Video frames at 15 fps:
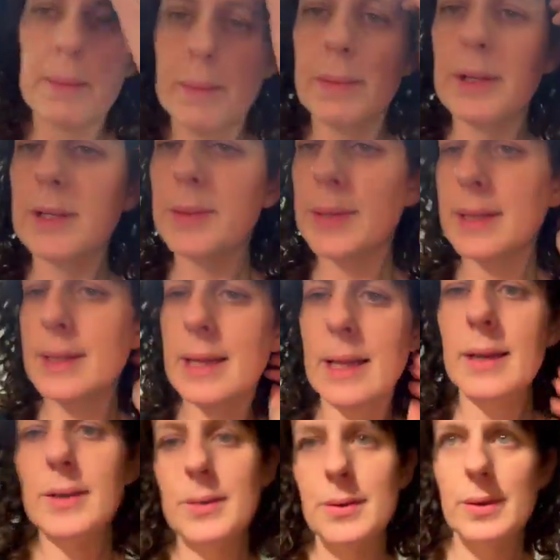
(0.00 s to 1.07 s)
Between
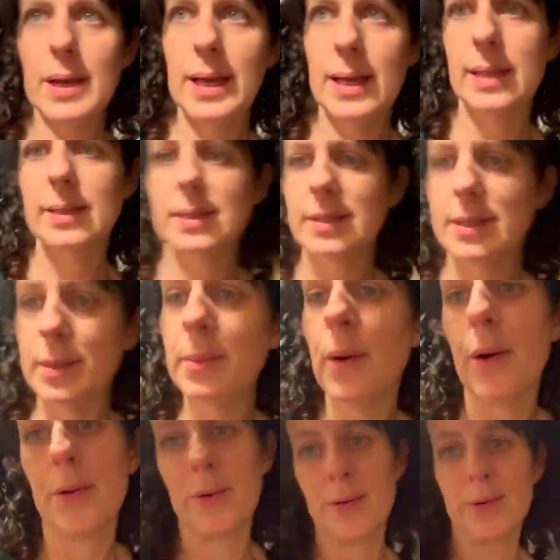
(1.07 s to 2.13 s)
now and
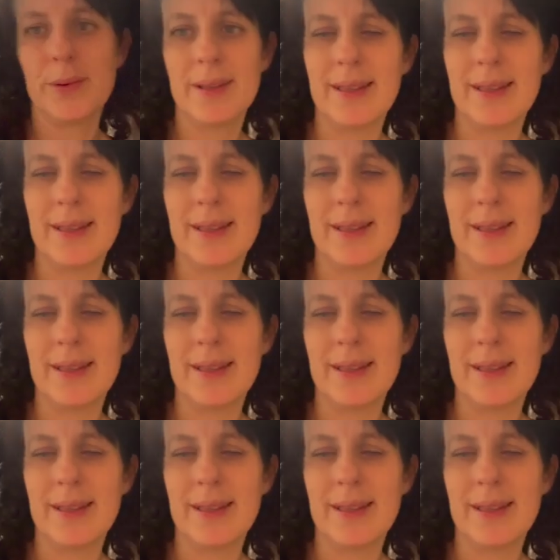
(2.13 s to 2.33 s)
tomorrow